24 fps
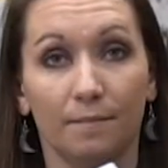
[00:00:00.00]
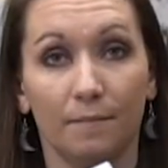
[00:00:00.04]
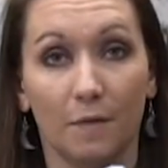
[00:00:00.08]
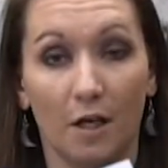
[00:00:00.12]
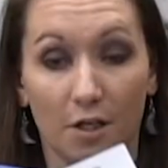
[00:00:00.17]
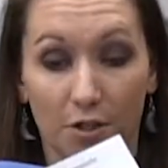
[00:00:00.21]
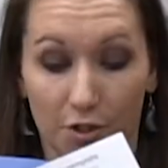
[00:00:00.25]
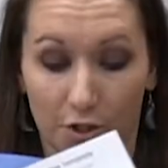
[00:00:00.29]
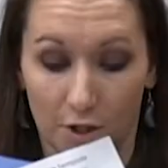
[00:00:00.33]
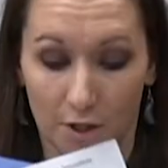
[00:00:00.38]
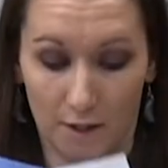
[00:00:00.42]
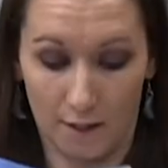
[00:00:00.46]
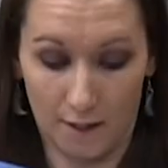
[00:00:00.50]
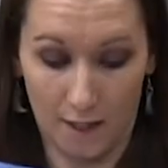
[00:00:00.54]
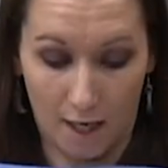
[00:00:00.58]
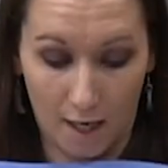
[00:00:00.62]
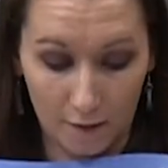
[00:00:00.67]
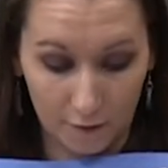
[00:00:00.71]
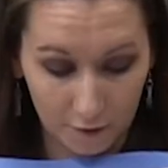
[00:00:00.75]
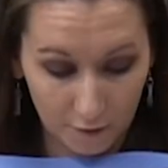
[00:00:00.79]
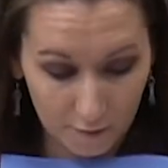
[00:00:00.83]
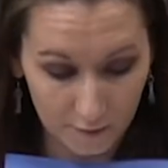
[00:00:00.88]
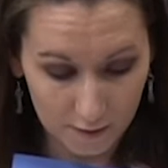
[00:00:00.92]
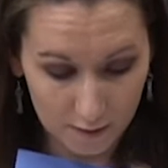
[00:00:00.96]
And you're gonna
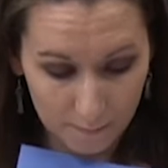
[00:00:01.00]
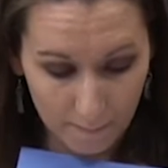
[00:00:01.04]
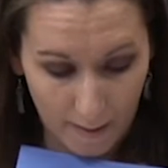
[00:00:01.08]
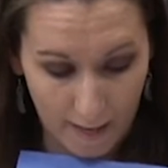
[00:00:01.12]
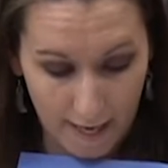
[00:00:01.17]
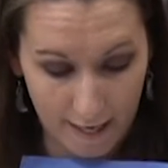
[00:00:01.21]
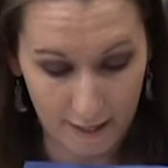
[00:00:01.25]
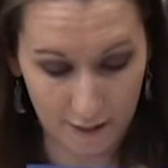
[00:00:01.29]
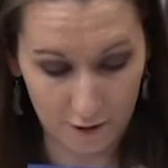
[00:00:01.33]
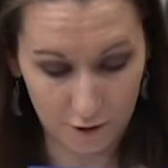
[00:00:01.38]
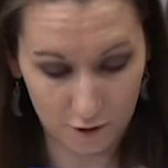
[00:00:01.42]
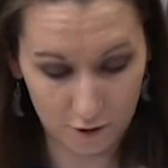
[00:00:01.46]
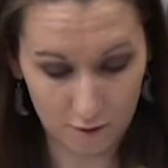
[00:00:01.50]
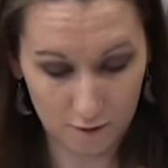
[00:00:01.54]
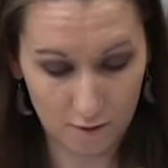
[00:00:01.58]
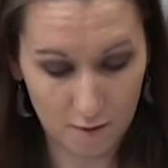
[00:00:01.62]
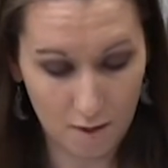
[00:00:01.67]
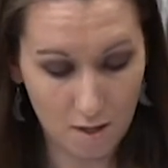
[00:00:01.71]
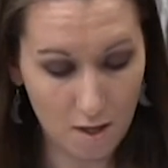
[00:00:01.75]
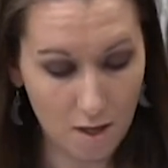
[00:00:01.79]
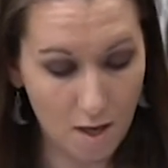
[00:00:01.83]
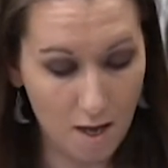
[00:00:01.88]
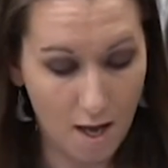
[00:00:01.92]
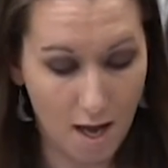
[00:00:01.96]
color this page,
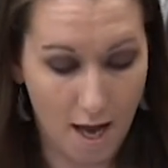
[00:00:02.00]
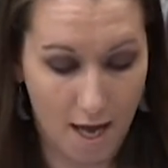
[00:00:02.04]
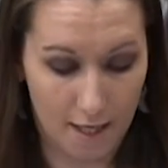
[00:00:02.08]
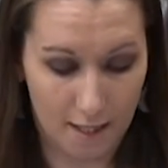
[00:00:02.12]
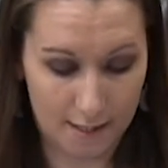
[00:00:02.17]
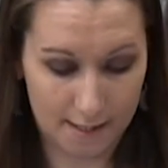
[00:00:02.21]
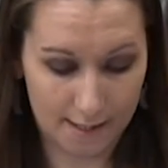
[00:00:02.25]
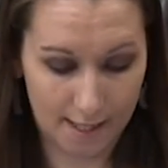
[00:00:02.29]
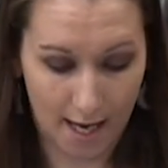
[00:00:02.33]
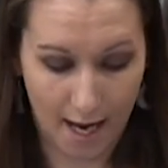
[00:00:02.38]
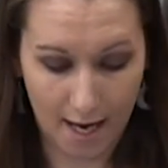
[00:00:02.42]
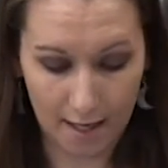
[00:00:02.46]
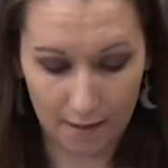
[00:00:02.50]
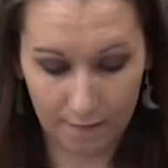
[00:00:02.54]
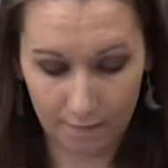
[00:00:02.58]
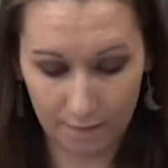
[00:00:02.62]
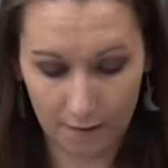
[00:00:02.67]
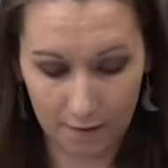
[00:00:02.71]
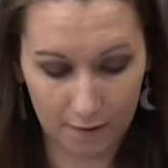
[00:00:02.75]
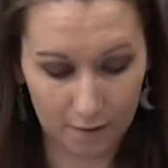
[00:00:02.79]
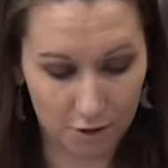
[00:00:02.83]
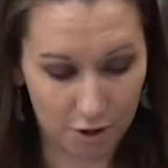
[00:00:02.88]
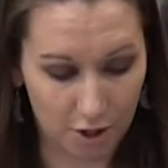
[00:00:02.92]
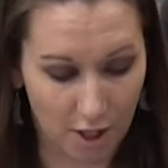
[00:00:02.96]
and it's kind of
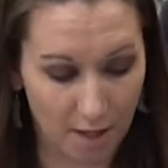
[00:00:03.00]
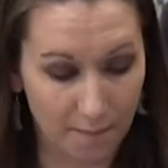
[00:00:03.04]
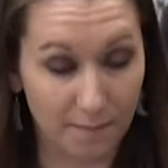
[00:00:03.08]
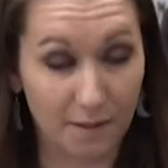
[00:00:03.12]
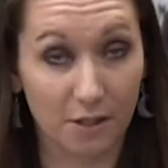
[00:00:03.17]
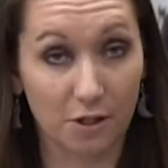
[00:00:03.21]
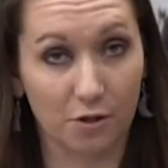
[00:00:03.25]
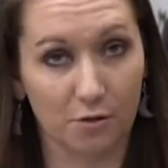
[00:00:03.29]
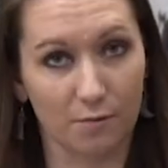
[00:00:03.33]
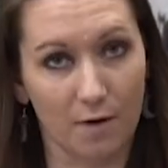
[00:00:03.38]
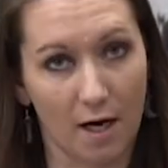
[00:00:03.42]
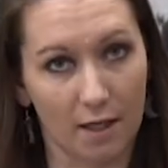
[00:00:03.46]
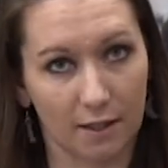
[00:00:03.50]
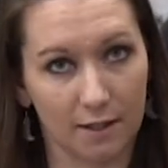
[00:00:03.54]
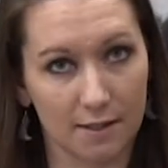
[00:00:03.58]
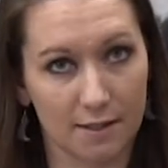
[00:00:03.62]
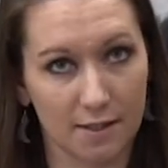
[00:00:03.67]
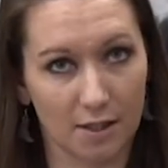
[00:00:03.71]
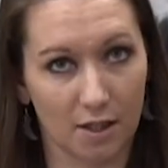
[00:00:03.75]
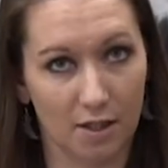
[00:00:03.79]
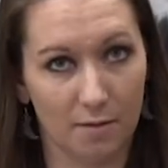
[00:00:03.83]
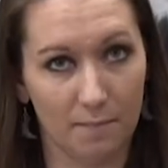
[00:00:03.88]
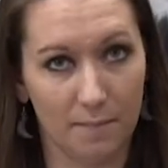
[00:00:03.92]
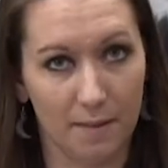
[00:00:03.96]
in the shape that your rocket's
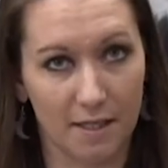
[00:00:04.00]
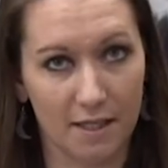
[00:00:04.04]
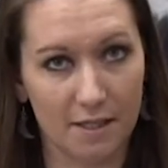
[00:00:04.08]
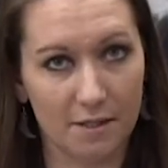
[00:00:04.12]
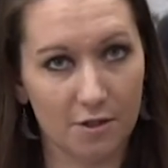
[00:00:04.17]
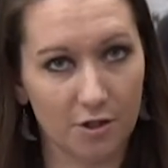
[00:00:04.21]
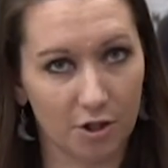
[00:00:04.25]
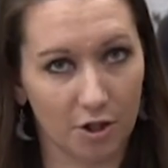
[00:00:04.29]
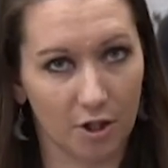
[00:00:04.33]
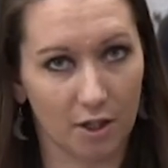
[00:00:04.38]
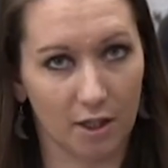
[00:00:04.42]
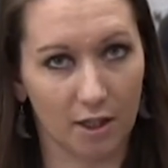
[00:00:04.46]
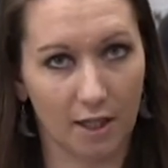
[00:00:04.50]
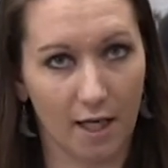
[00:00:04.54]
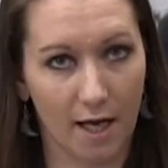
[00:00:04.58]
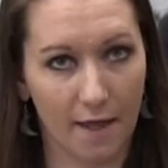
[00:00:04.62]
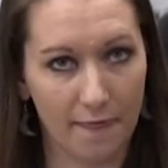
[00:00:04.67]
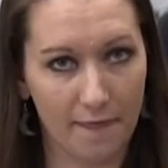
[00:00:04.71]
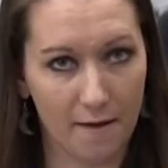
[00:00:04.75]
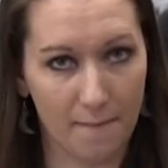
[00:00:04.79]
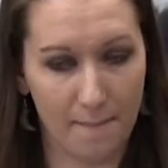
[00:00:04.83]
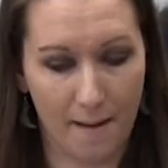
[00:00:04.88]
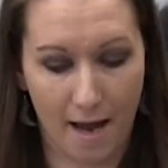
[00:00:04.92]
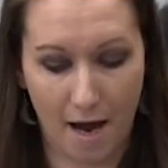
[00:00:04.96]
gonna be, so you're gonna cut
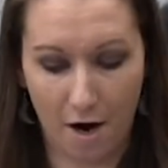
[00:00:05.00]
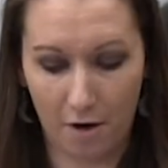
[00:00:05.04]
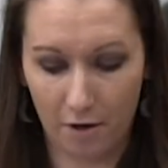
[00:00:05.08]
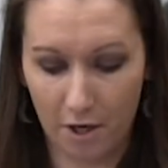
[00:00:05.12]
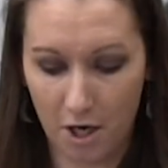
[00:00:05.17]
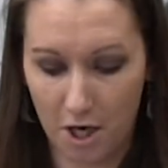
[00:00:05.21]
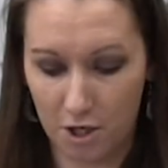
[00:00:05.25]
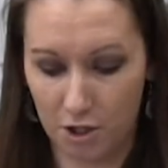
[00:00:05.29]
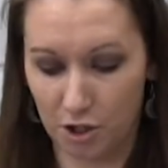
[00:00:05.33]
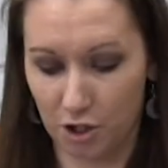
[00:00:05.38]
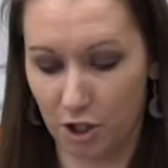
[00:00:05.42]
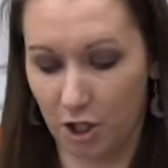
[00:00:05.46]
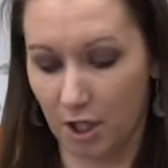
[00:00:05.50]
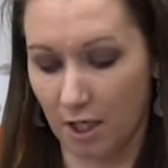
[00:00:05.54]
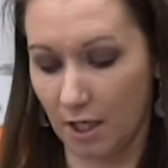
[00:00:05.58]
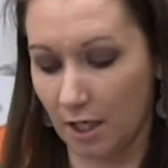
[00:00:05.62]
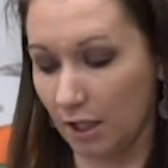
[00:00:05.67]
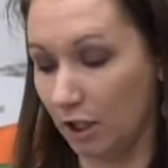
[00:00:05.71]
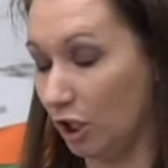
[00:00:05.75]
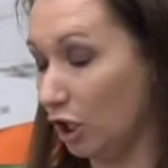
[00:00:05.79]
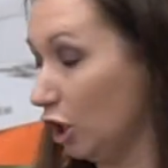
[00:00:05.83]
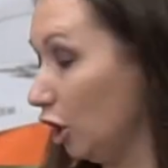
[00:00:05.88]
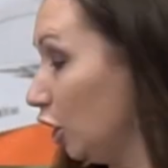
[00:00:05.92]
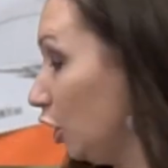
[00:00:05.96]
them out and you're gonna
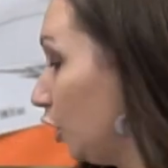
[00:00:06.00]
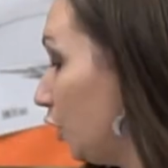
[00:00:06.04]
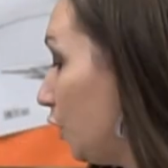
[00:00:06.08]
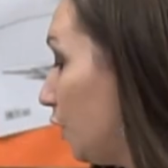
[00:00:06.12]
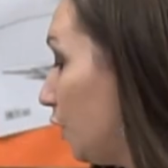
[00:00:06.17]
glue